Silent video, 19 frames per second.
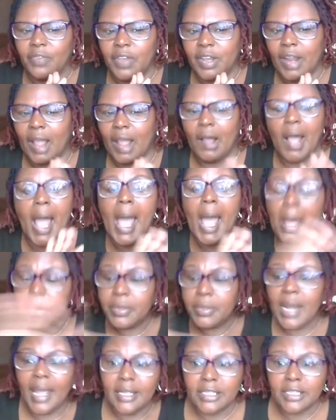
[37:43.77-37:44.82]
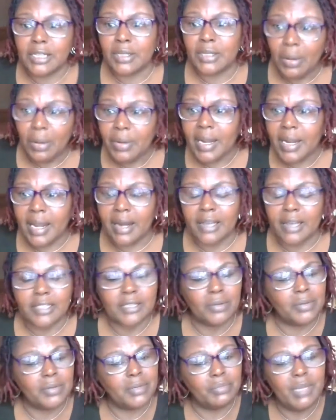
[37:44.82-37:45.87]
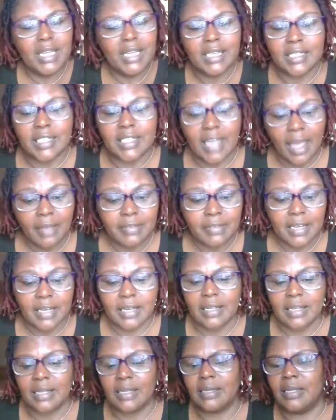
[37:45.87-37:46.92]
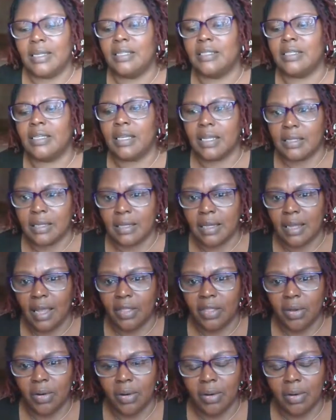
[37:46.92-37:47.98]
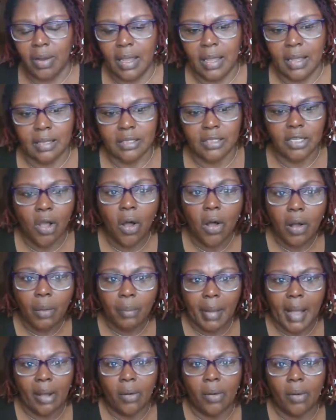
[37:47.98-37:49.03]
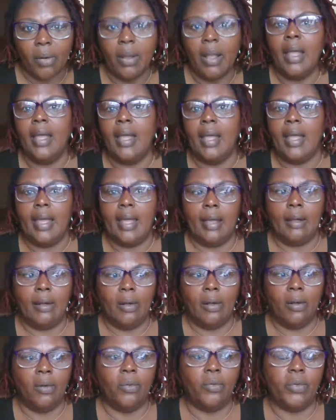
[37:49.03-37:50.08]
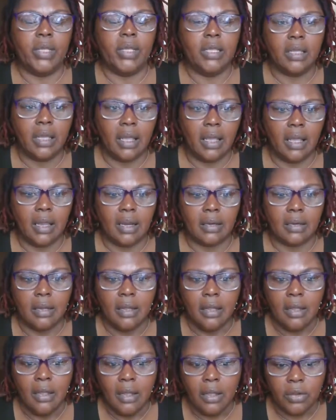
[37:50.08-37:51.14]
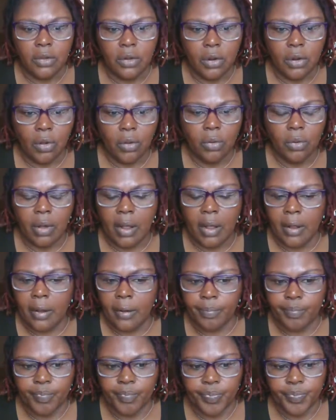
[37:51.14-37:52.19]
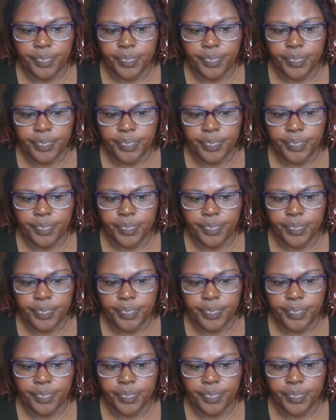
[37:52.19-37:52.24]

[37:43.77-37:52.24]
to figure out how not to go there. So we definitely need to get together and talk about how we can, you know, um,